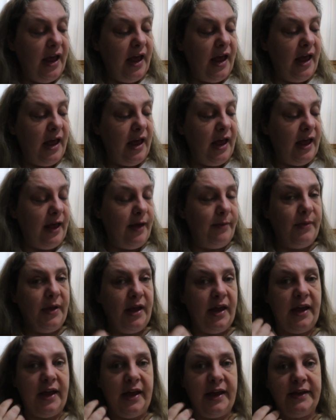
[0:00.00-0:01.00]
and
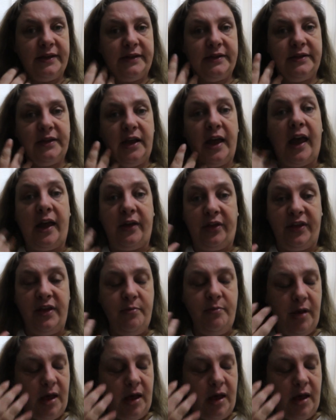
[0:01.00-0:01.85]
at a theme